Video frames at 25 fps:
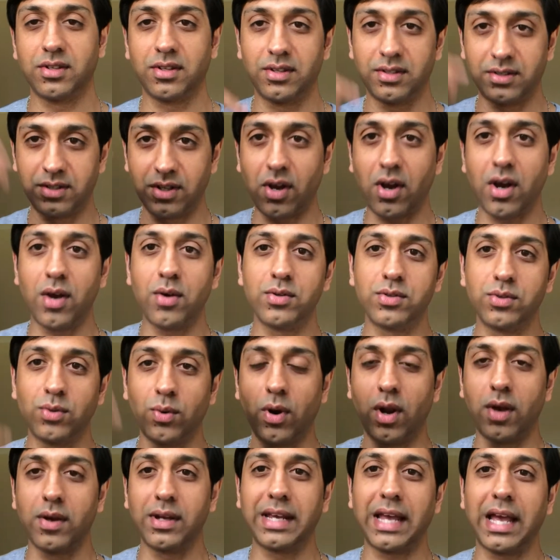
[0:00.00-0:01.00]
the tyre was all
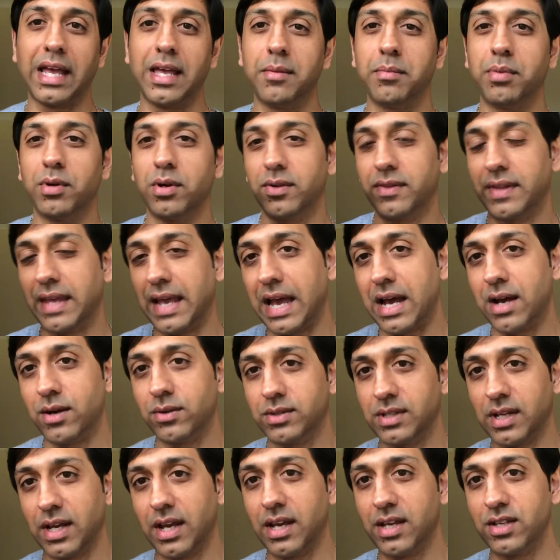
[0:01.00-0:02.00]
okay, but on the
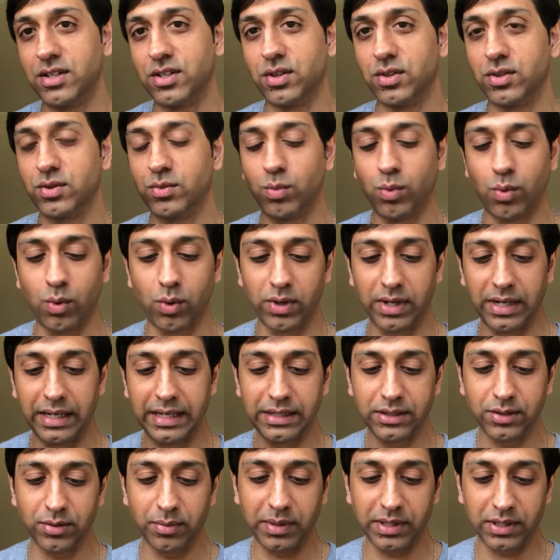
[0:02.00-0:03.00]
outer edge it was worn a
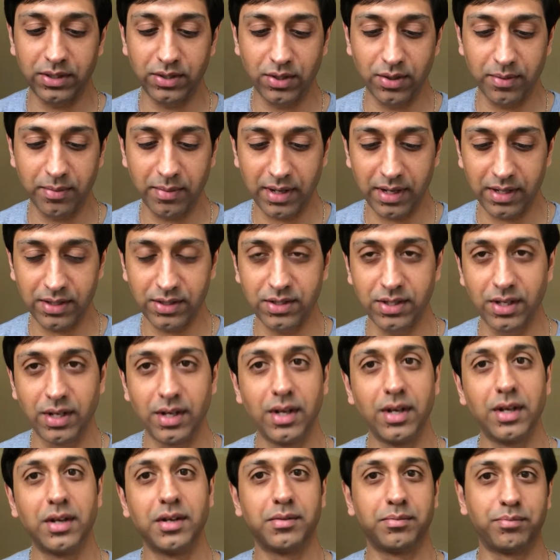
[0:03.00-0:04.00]
little bit too much,
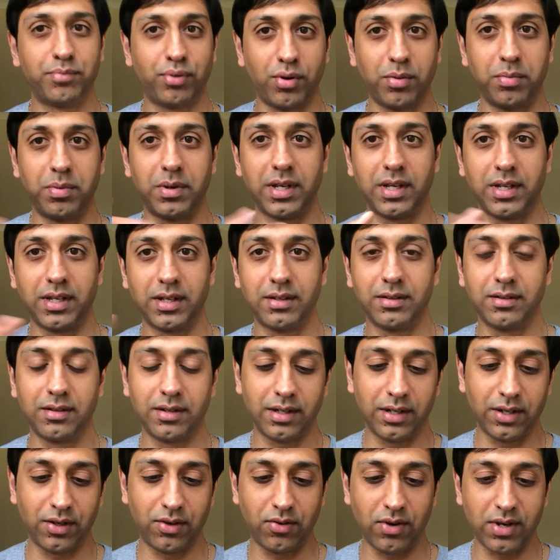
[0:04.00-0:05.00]
probably
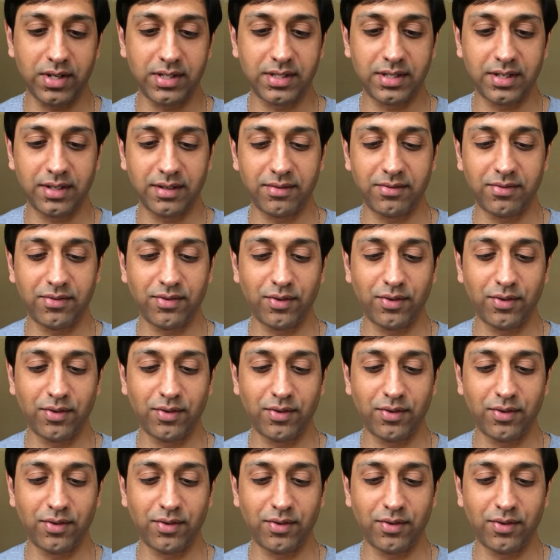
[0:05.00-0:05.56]
aggressive